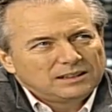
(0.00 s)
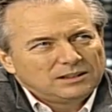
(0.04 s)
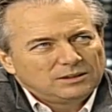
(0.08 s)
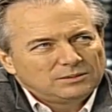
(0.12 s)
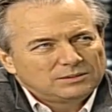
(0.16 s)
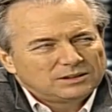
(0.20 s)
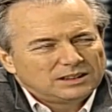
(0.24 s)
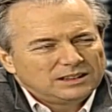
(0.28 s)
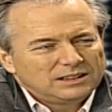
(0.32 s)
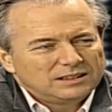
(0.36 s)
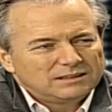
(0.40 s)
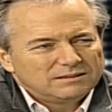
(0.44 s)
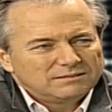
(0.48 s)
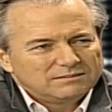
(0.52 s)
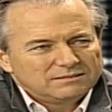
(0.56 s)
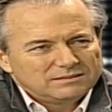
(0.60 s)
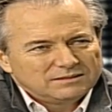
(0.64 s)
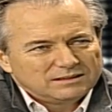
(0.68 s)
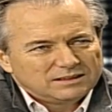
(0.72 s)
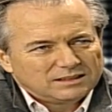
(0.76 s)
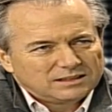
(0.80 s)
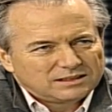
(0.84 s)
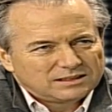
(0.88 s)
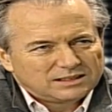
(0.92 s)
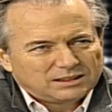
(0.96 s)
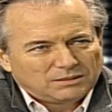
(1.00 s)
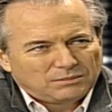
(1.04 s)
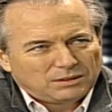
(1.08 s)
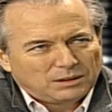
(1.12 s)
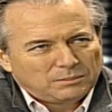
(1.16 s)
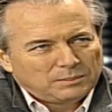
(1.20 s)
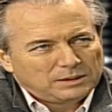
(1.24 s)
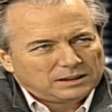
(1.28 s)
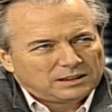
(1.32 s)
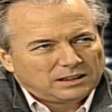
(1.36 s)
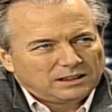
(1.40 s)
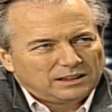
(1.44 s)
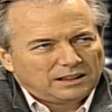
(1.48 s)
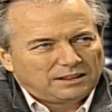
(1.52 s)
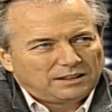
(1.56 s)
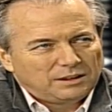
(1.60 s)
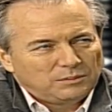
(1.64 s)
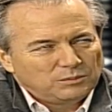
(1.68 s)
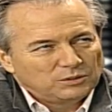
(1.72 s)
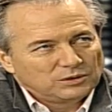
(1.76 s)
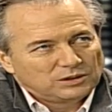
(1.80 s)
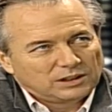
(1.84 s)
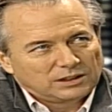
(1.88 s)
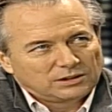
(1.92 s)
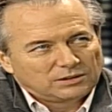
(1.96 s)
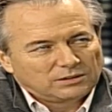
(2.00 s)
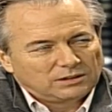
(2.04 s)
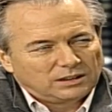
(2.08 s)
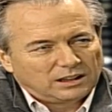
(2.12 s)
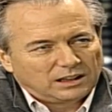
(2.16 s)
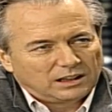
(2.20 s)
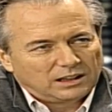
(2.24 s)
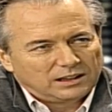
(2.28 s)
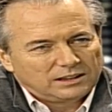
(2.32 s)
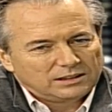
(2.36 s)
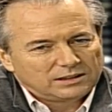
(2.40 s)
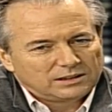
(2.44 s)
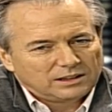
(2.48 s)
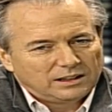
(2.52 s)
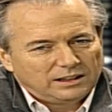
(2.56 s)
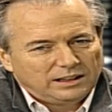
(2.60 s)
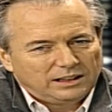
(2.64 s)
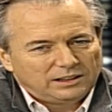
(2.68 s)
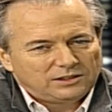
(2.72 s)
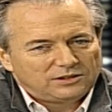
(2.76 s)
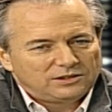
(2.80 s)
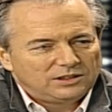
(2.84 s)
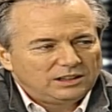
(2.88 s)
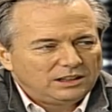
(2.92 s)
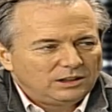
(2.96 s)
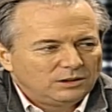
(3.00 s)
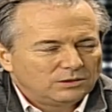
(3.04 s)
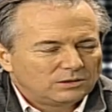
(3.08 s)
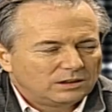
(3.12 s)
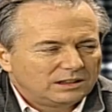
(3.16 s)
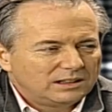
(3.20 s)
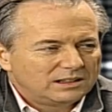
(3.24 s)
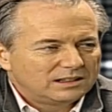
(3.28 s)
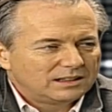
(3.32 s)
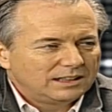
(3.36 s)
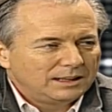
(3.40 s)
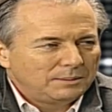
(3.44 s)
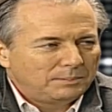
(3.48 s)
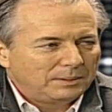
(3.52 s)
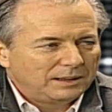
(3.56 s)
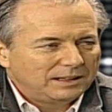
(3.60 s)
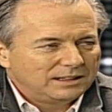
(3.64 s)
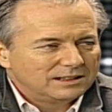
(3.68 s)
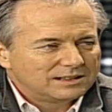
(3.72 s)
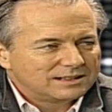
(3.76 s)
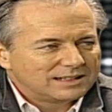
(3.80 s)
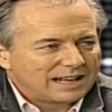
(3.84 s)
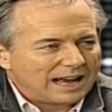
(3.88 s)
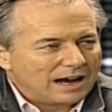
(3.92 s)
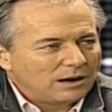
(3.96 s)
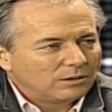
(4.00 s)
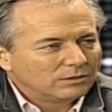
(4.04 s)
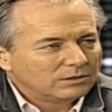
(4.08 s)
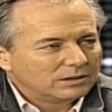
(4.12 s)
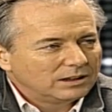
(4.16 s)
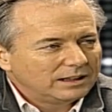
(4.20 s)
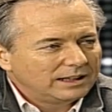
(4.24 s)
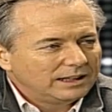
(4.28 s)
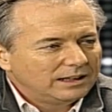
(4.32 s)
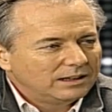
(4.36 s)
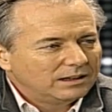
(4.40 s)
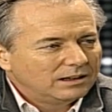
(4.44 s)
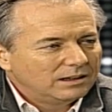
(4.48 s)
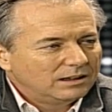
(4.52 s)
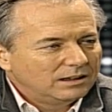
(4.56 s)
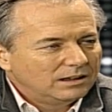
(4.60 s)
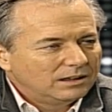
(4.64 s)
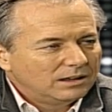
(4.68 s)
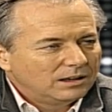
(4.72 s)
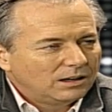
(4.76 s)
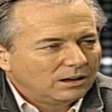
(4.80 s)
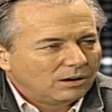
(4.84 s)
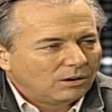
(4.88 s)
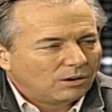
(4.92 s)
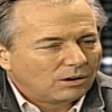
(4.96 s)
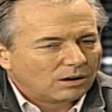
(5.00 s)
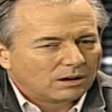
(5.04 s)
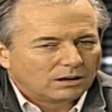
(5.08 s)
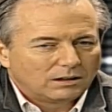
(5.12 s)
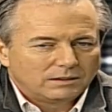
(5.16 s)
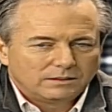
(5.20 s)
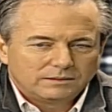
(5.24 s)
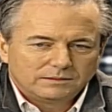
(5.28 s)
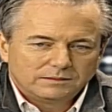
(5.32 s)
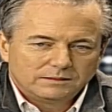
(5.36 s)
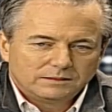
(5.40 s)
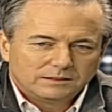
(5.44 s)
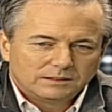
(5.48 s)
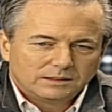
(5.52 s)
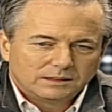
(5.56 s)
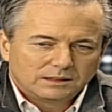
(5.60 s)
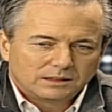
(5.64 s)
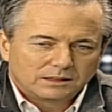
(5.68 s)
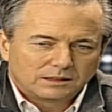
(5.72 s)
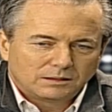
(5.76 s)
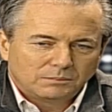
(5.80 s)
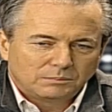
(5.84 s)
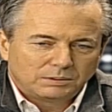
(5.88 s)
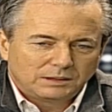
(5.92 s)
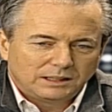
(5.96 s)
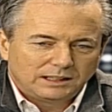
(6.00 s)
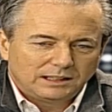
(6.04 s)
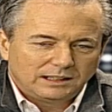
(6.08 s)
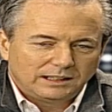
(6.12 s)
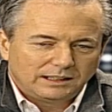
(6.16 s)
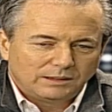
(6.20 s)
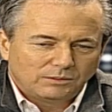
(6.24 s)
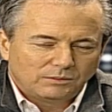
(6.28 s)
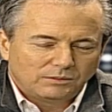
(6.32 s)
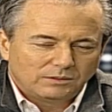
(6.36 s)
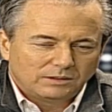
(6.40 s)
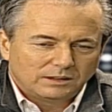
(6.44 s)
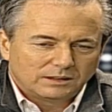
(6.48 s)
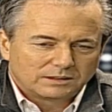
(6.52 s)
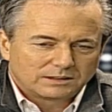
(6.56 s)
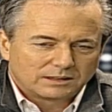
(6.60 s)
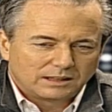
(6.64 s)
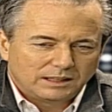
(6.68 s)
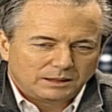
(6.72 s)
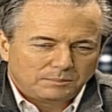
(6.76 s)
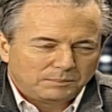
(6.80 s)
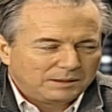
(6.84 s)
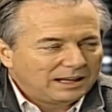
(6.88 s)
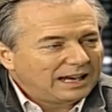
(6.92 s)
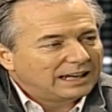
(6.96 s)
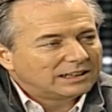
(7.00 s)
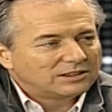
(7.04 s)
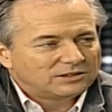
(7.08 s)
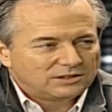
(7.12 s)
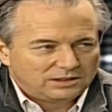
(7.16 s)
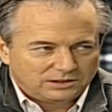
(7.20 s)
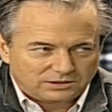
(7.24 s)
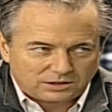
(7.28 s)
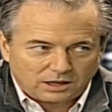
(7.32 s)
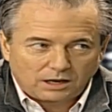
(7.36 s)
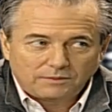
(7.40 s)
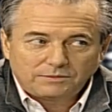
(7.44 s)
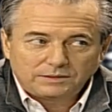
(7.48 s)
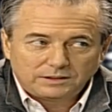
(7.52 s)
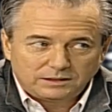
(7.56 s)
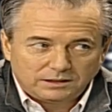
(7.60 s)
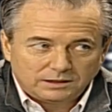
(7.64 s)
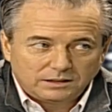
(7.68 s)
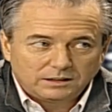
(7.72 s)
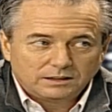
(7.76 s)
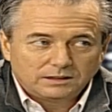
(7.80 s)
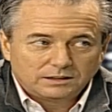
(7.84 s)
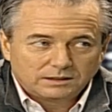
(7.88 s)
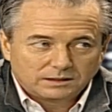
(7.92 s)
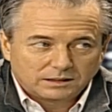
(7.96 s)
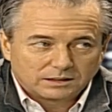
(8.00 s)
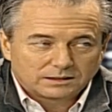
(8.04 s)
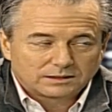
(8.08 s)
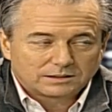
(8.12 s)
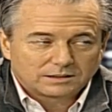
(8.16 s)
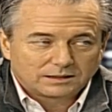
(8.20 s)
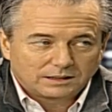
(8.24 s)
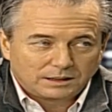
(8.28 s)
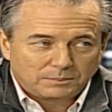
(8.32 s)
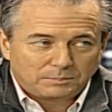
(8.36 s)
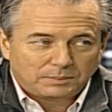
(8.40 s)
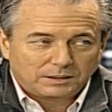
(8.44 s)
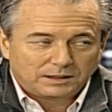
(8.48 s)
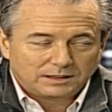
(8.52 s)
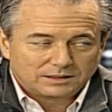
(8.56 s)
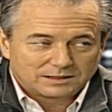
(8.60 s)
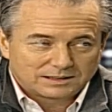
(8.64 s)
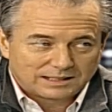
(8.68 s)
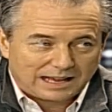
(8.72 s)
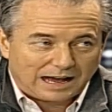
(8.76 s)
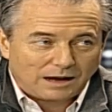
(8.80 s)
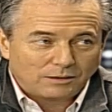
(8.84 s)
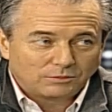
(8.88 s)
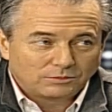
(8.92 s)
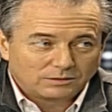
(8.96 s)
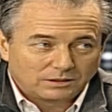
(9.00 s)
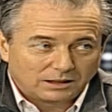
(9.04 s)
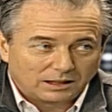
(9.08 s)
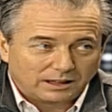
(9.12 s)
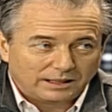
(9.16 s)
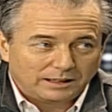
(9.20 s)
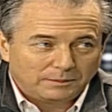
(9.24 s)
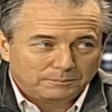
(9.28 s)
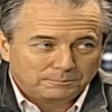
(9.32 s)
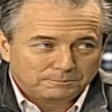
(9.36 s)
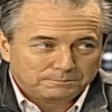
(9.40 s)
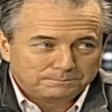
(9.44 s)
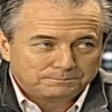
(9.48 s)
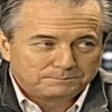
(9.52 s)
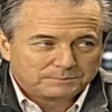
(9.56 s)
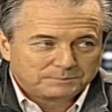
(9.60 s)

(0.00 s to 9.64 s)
No sé seguramente decimos eso en inglés. Is she usually sleeping soundly or completely asleep? Yes, she's often sleeping soundly.